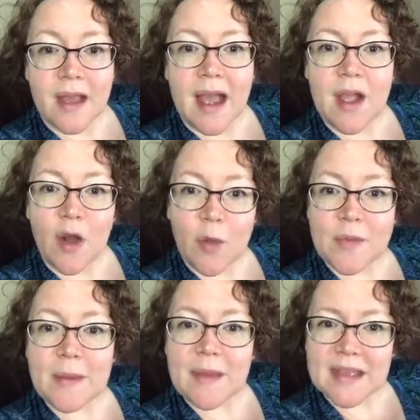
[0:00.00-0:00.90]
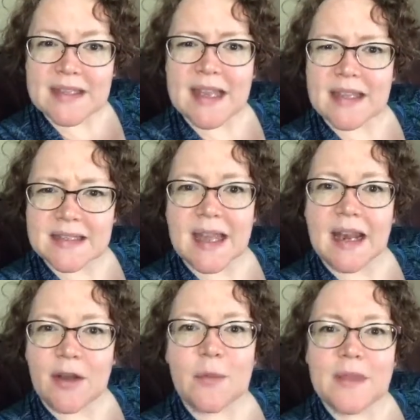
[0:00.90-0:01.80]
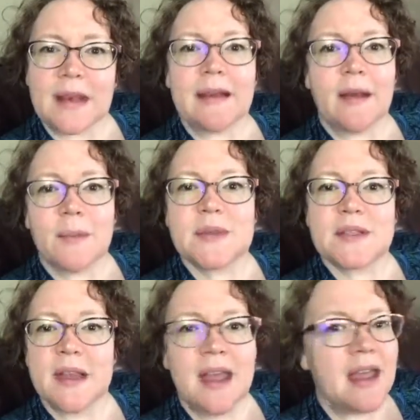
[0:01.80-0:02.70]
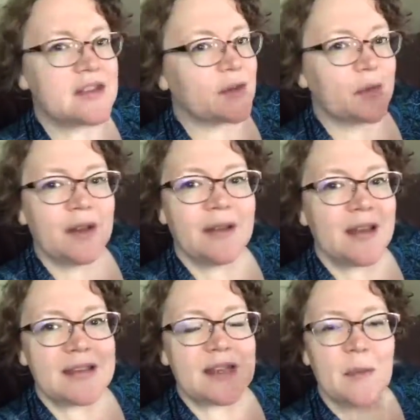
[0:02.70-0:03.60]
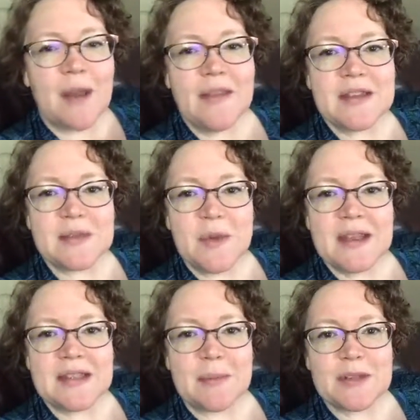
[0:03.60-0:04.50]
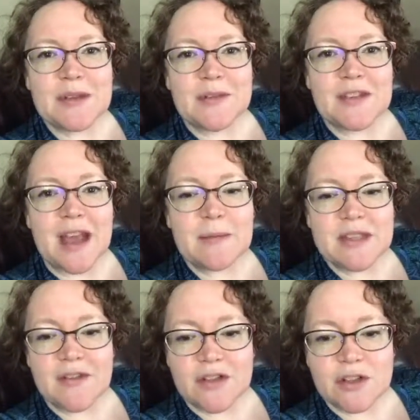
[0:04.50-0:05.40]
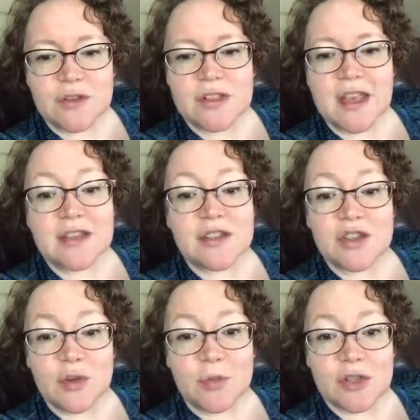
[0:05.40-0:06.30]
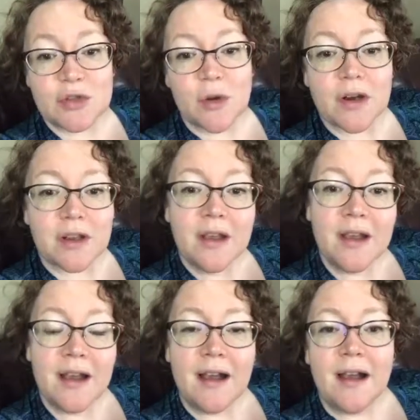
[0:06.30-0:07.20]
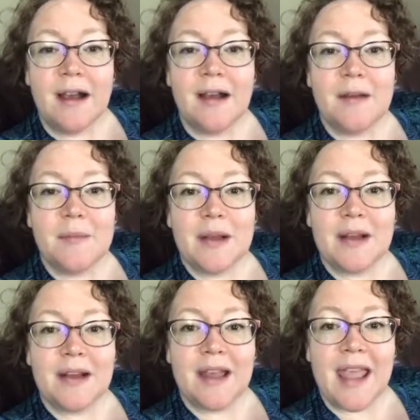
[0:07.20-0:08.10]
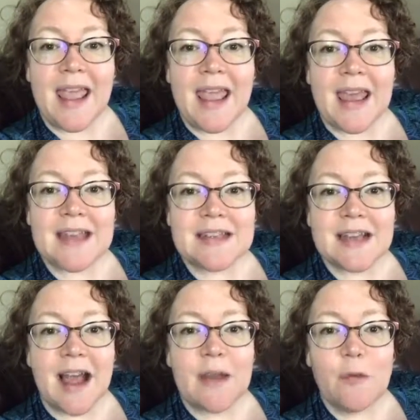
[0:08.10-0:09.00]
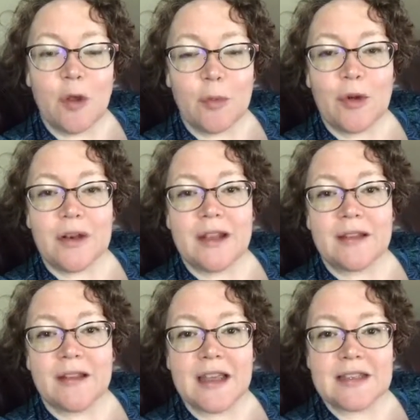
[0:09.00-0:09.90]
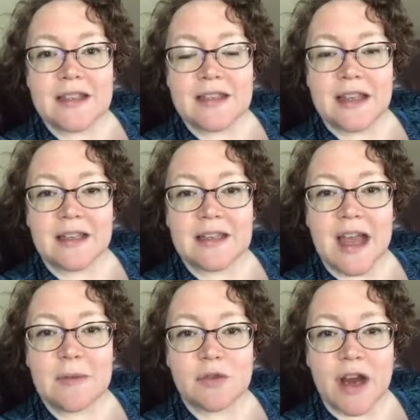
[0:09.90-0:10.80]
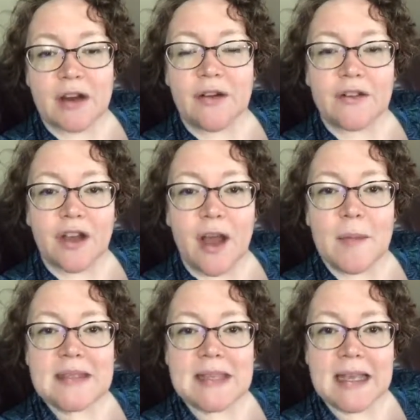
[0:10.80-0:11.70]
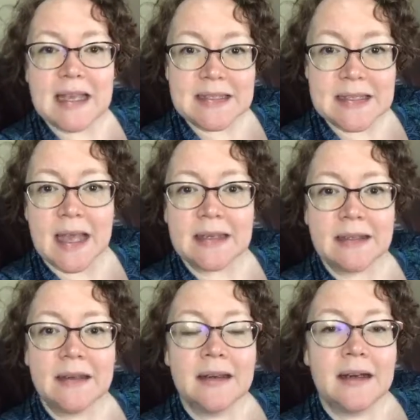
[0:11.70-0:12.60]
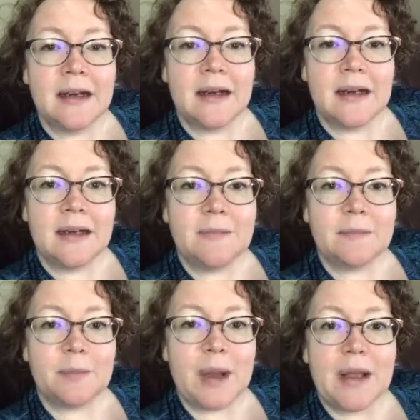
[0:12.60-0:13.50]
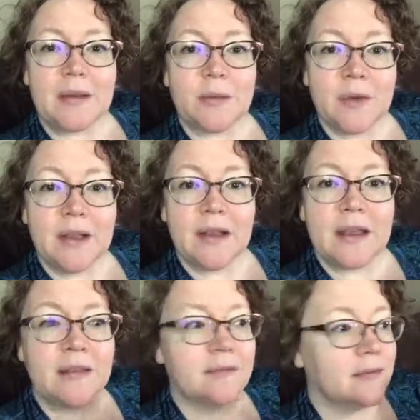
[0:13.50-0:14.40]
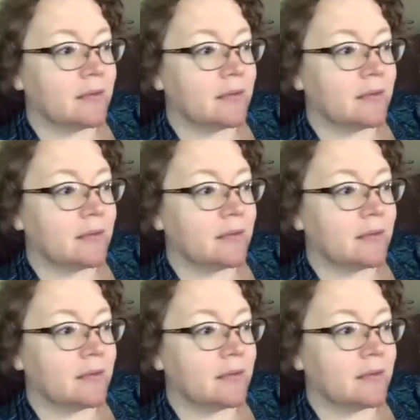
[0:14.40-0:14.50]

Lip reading: I hope that makes sense, and I hope that helps. It's a real easy one. This week's episode of Time Saver Tuesday is super short. And I will put a link to the daily time tracker in the comments, like I said. But really,